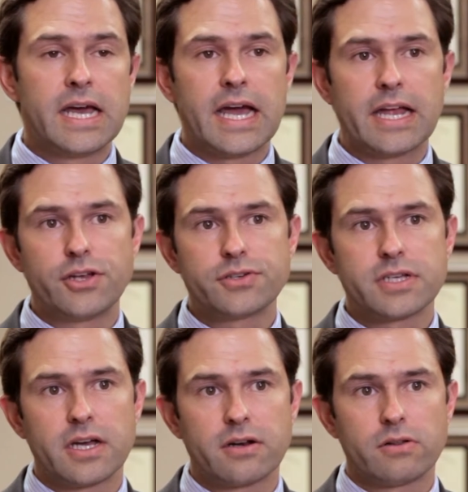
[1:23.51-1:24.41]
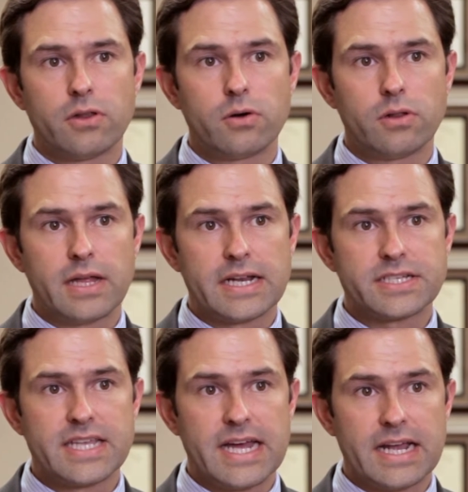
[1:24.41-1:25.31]
and usually under local
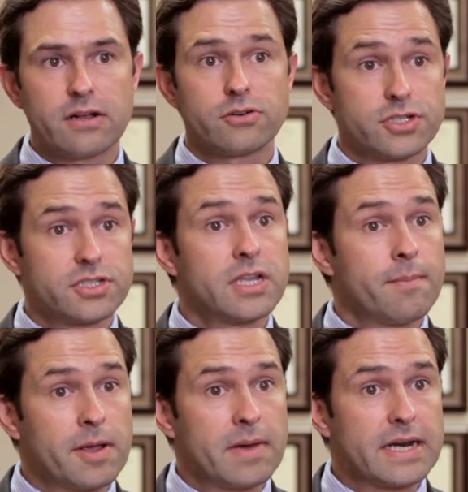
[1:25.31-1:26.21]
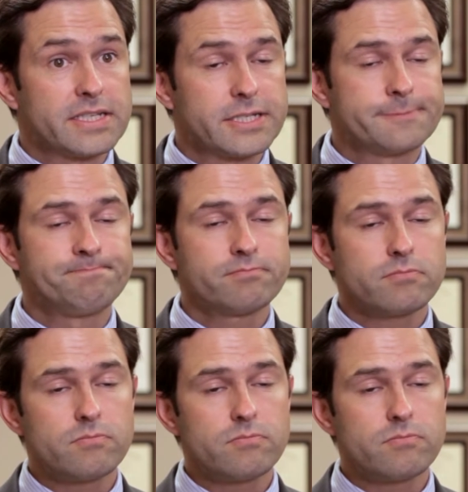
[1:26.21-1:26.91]
anesthetic or just numbing medicine,